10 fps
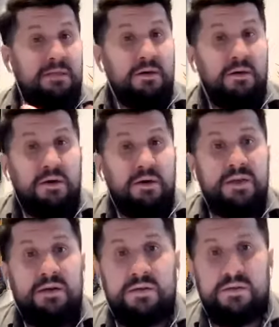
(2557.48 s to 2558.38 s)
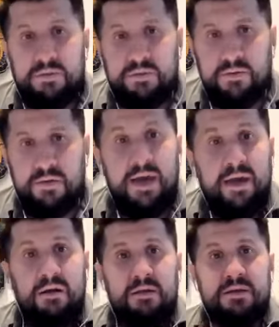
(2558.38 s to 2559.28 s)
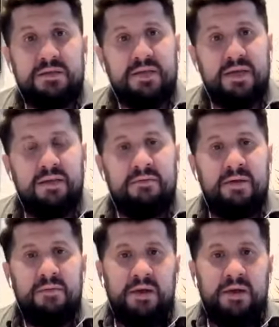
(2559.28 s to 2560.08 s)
theological truth. I can understand